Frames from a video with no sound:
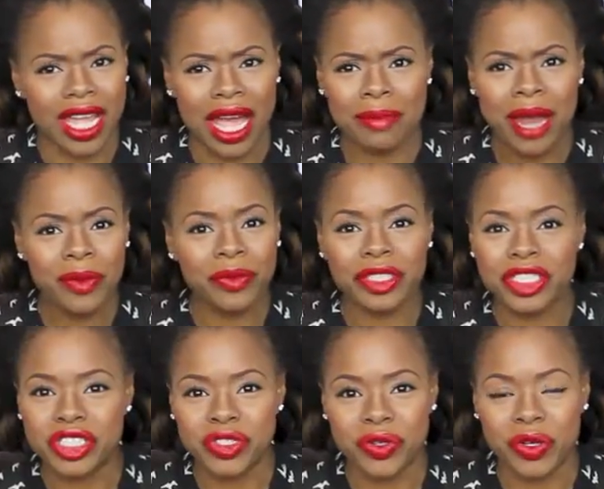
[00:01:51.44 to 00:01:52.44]
I'm not really
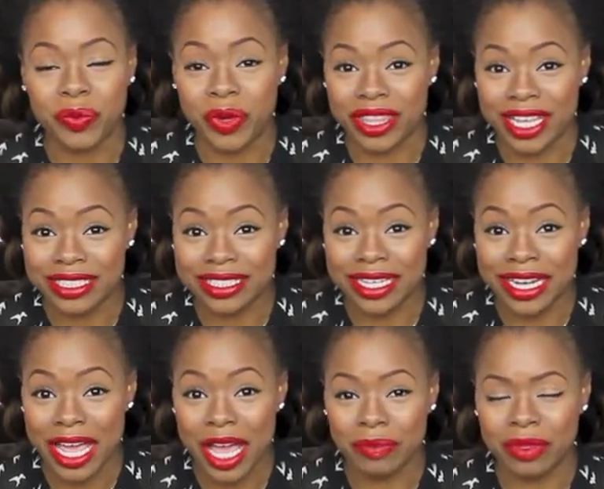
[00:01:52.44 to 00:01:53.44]
sure when that's going to
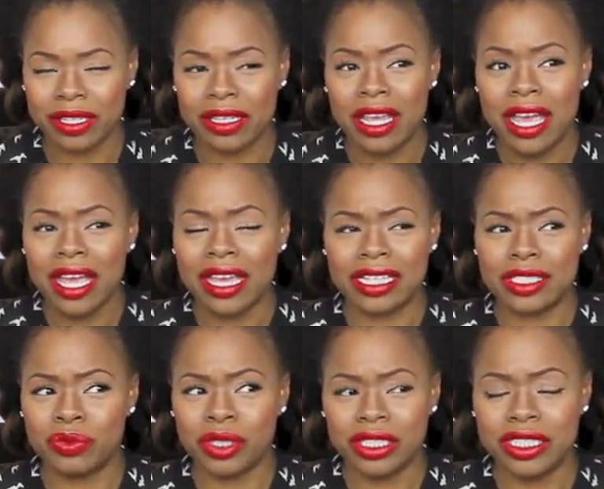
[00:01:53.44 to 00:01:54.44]
happen.
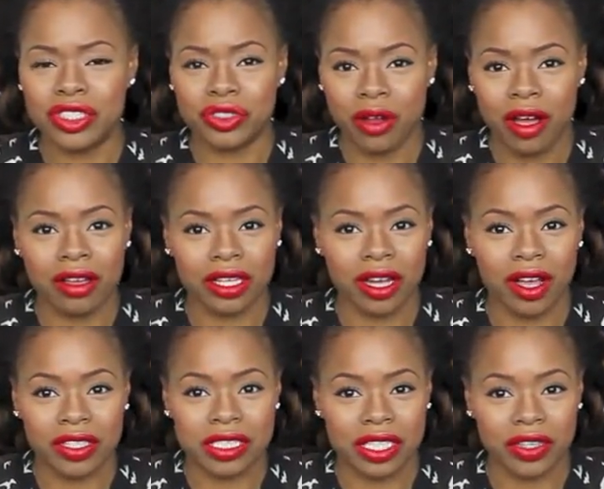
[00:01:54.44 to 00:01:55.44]
He's really strong in all
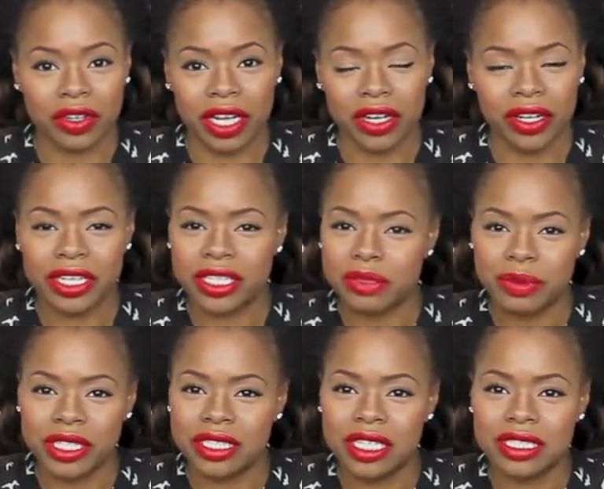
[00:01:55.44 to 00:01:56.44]
these other areas,
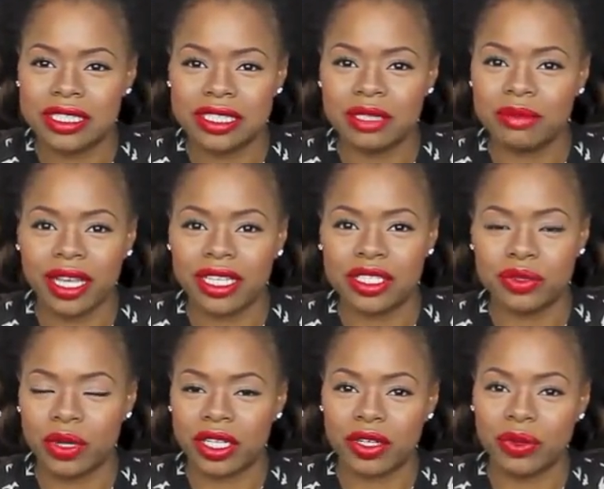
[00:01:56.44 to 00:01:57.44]
but it doesn't seem like he's
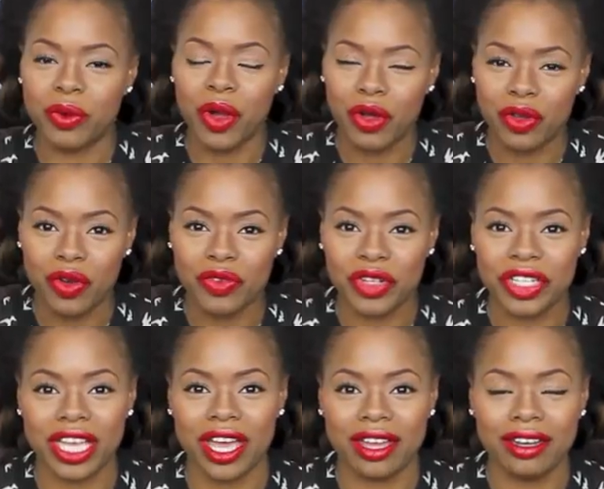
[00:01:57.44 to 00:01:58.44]
ready to roll over
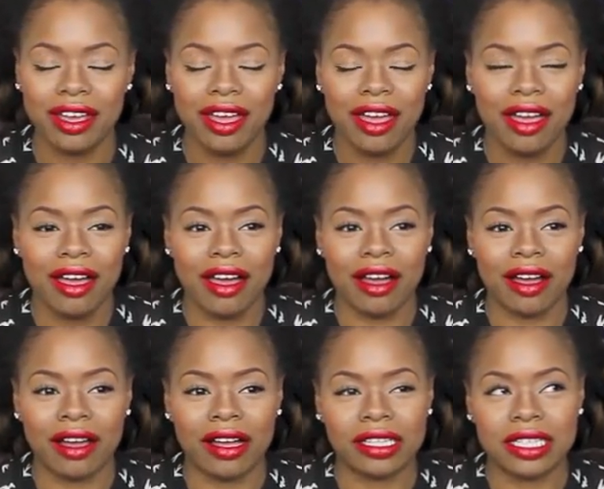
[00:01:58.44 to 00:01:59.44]
yet.
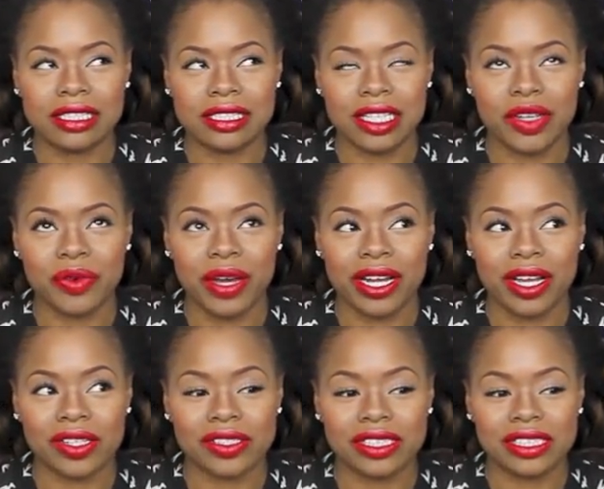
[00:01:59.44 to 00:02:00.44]
Let's see, what
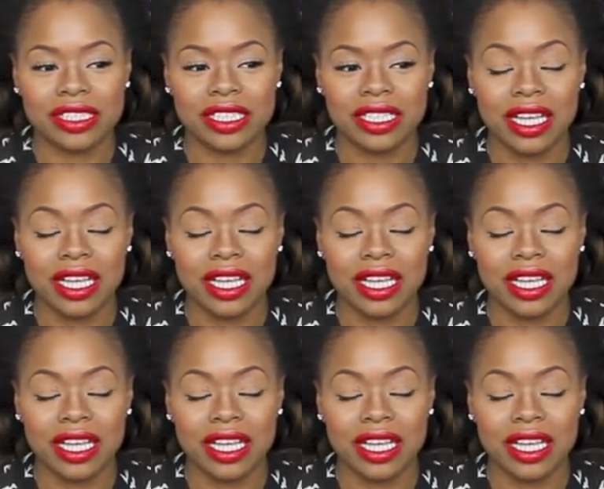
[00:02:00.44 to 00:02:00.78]
else?